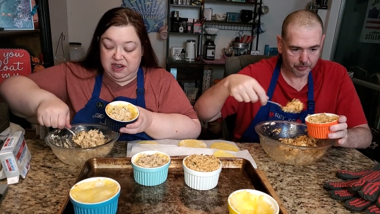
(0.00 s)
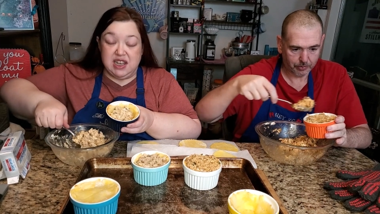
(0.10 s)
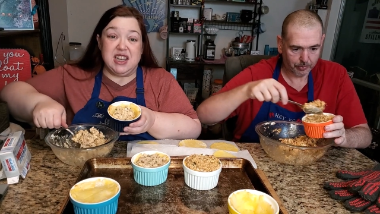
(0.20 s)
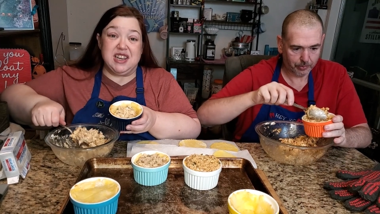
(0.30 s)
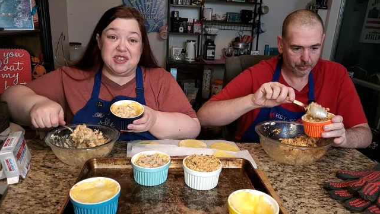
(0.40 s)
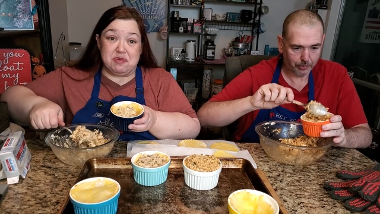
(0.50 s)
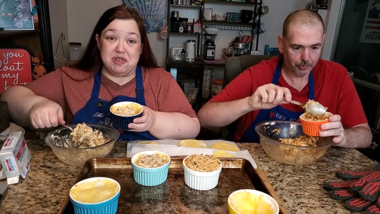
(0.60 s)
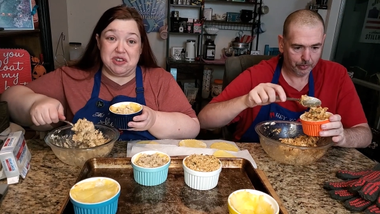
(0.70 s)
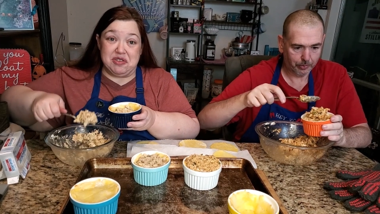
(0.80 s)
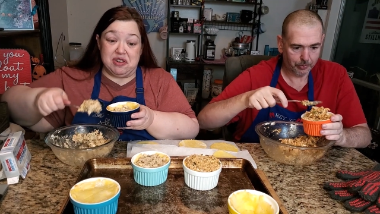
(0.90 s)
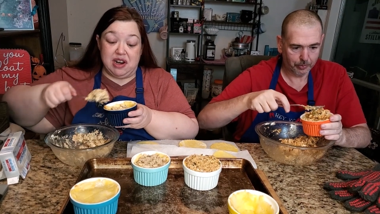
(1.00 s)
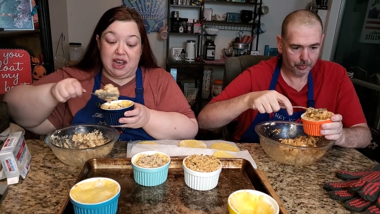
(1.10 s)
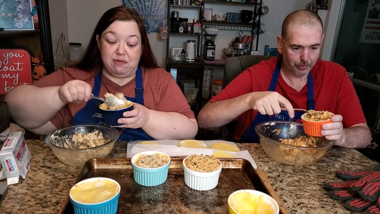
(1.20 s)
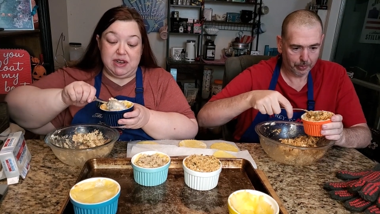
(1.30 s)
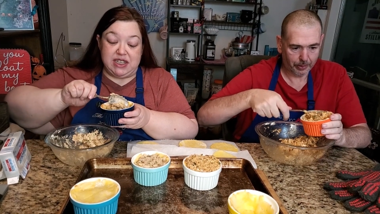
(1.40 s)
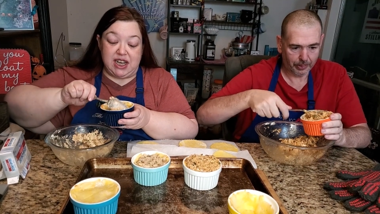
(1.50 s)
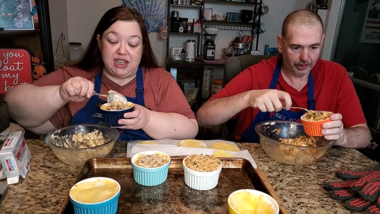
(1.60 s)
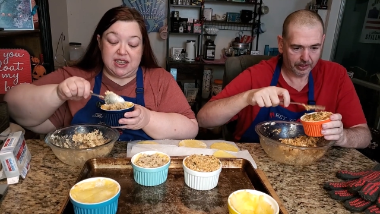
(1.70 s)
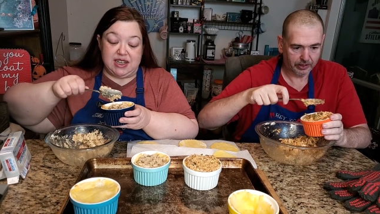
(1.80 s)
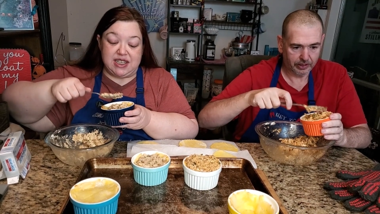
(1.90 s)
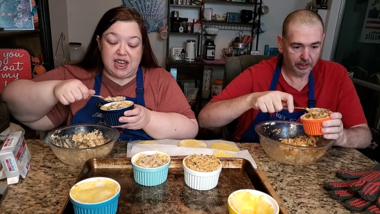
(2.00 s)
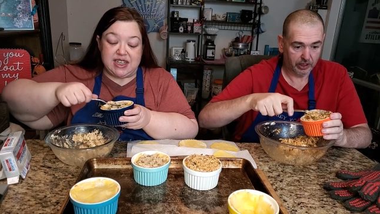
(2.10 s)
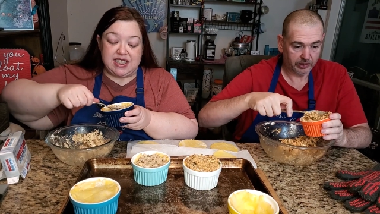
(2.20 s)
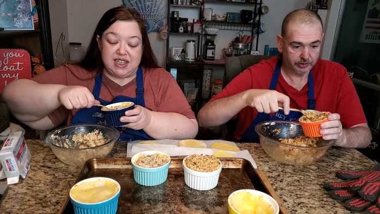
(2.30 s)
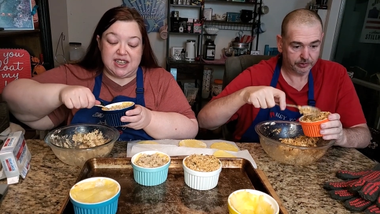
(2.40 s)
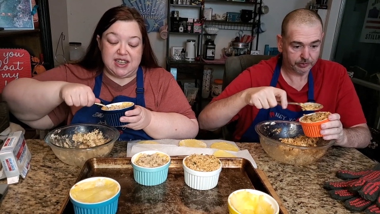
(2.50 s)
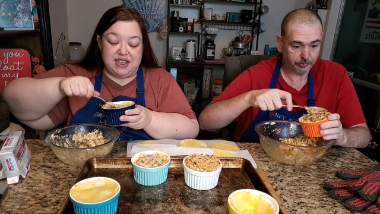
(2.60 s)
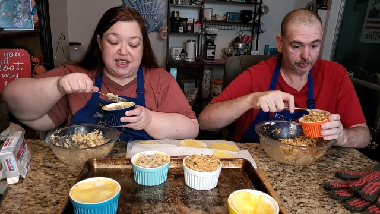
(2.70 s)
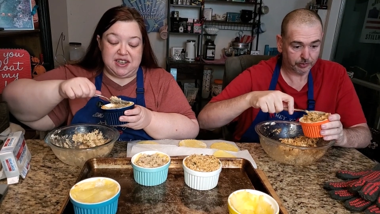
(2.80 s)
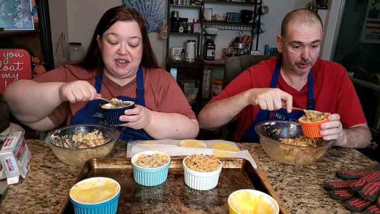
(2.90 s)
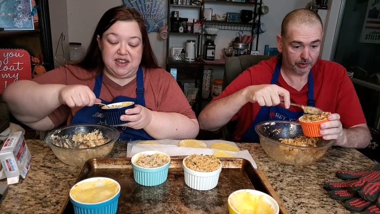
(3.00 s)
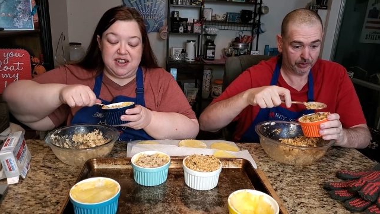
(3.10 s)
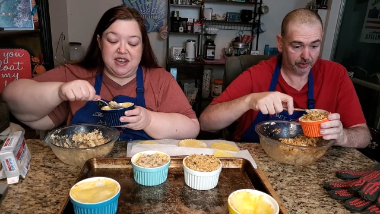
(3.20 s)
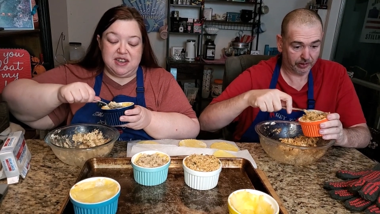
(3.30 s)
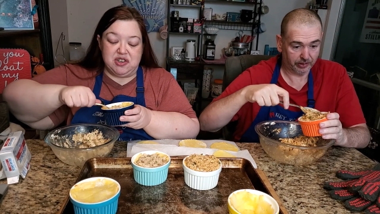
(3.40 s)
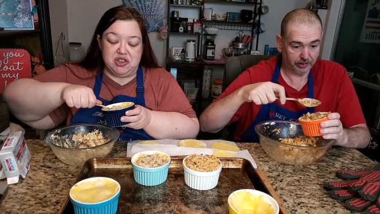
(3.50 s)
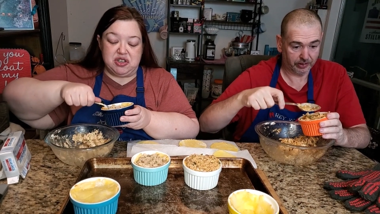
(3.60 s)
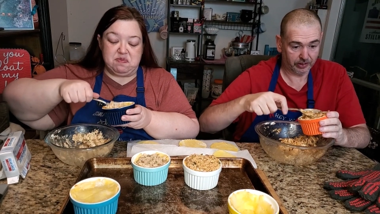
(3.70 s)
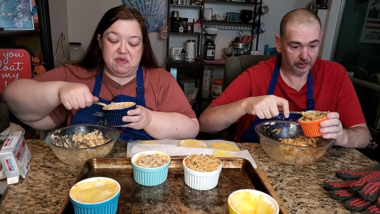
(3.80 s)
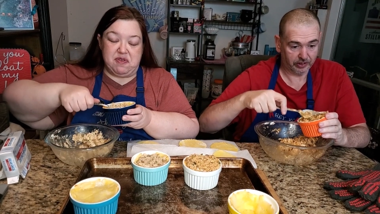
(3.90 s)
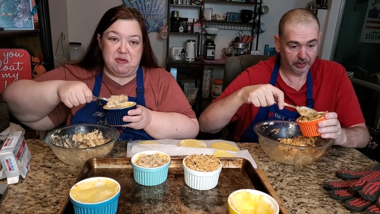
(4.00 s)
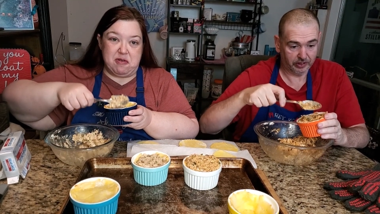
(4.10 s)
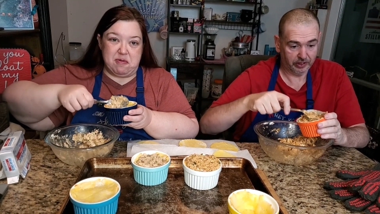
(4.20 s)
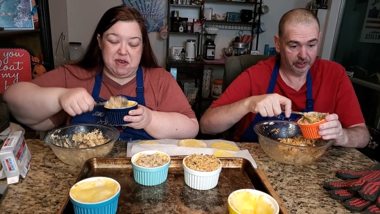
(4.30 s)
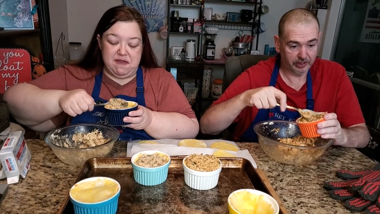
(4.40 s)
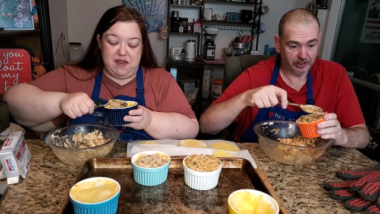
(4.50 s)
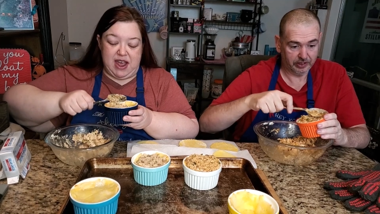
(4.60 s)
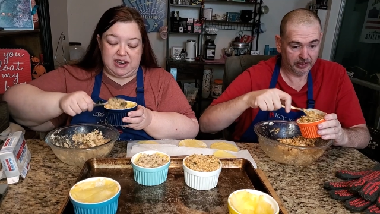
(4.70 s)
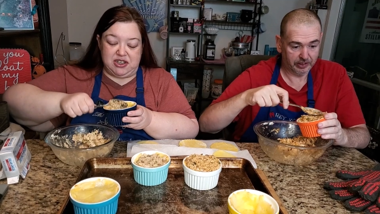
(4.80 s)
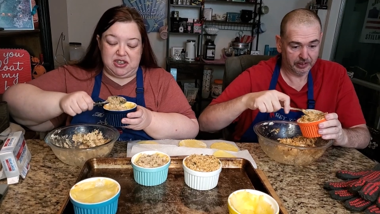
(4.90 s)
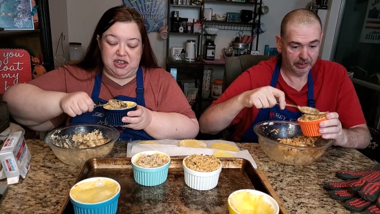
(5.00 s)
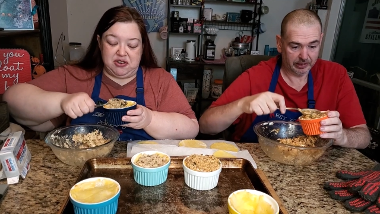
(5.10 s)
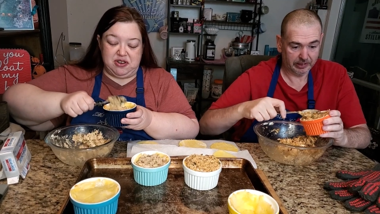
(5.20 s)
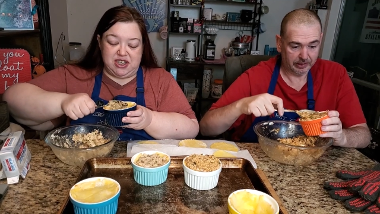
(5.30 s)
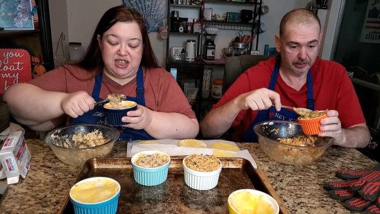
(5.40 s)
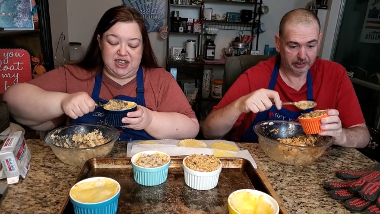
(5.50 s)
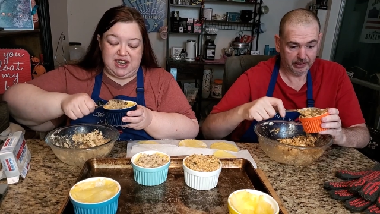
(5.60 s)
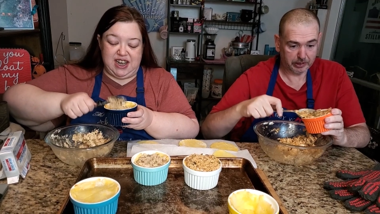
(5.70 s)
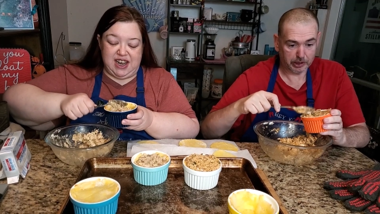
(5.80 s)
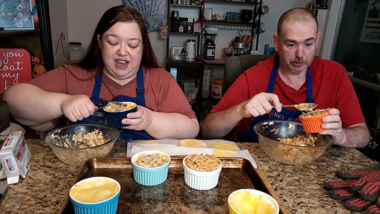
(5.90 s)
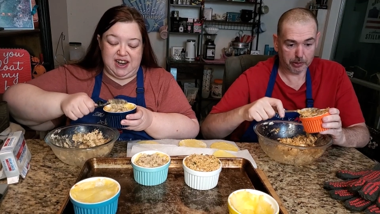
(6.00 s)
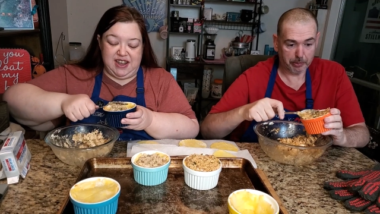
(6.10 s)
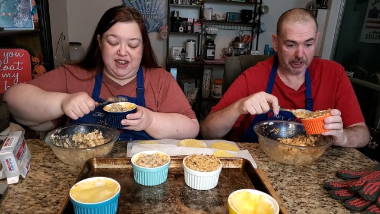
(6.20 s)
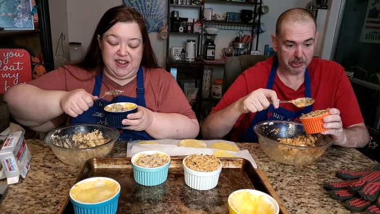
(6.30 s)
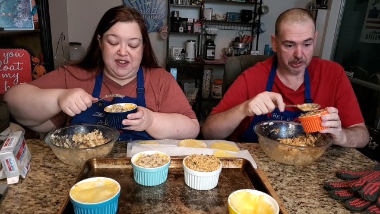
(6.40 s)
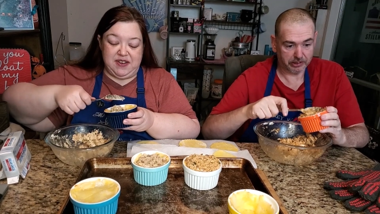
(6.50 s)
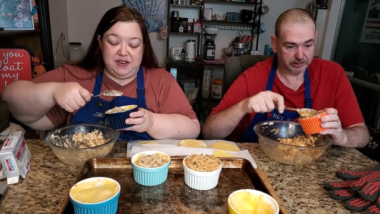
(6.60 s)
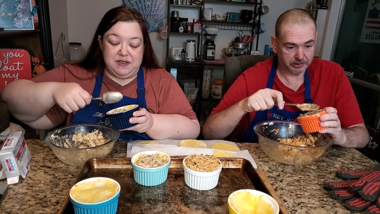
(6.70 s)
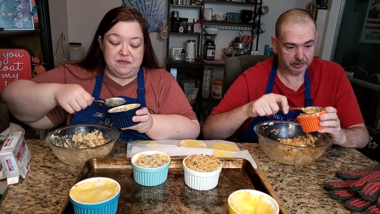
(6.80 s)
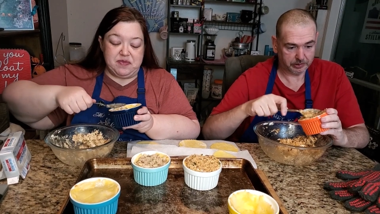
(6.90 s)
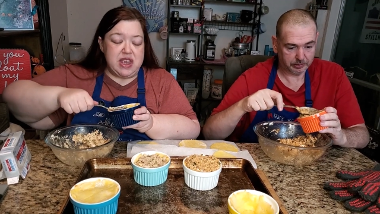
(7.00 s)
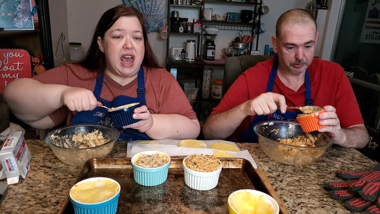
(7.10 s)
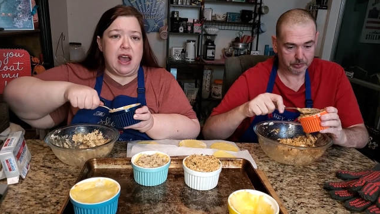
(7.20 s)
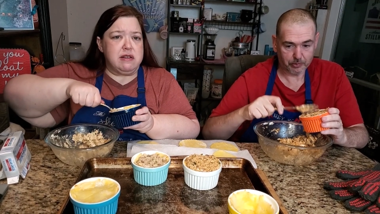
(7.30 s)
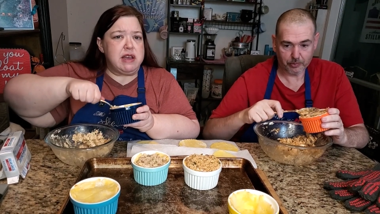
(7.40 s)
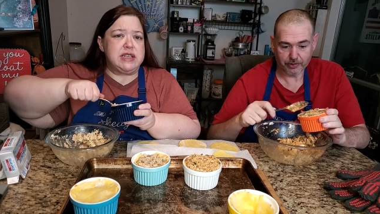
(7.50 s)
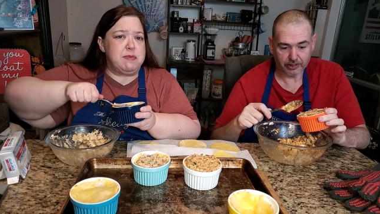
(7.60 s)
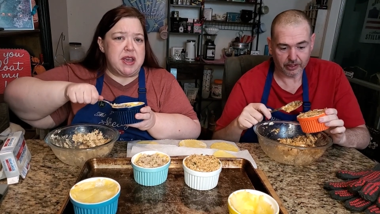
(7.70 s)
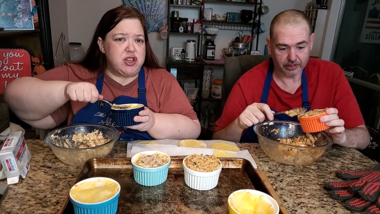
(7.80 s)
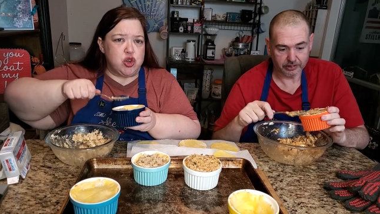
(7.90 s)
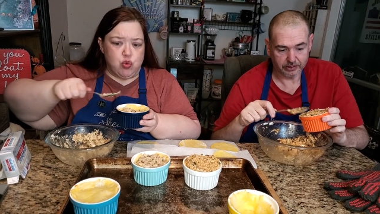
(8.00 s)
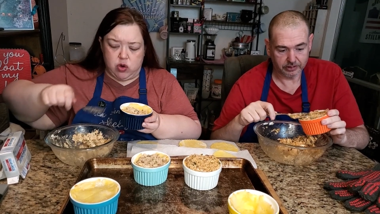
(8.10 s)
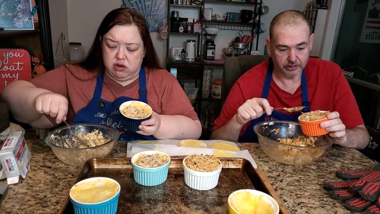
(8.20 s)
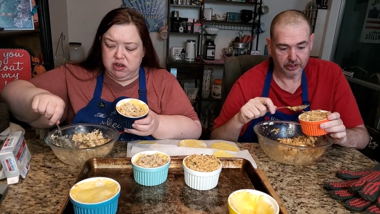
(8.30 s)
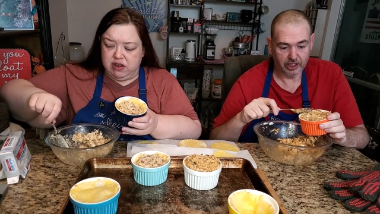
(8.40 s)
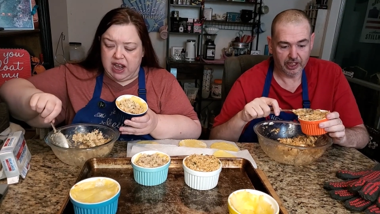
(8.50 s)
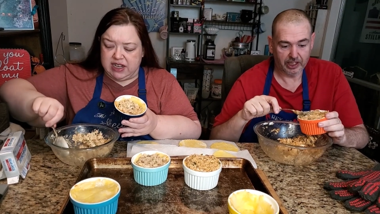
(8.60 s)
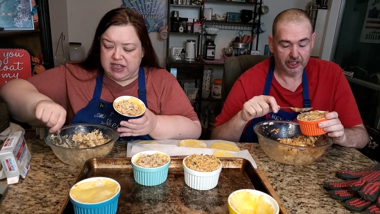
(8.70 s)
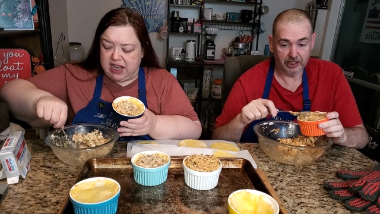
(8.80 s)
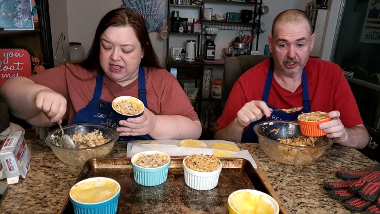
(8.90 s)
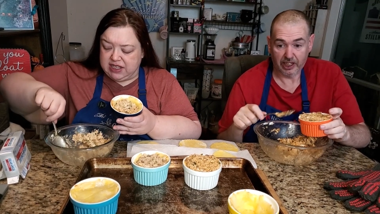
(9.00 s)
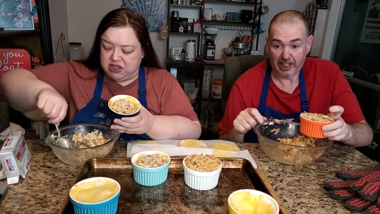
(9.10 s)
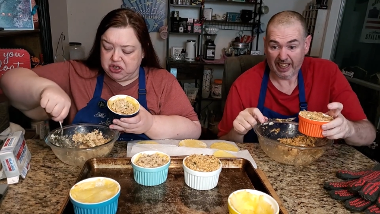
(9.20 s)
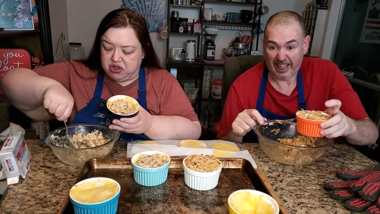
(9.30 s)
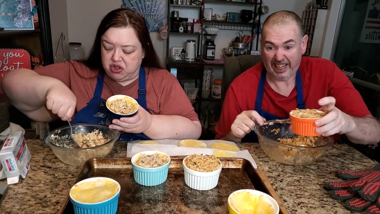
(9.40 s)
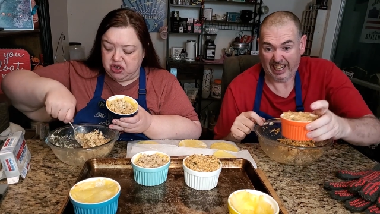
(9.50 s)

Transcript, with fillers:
Speaker 1: It is really good. Like, we tasted it just before we've actually cooked it.
Speaker 2: And just so we make sure.
Speaker 1: Yeah, you have to make sure. You got to taste as
Speaker 2: you can.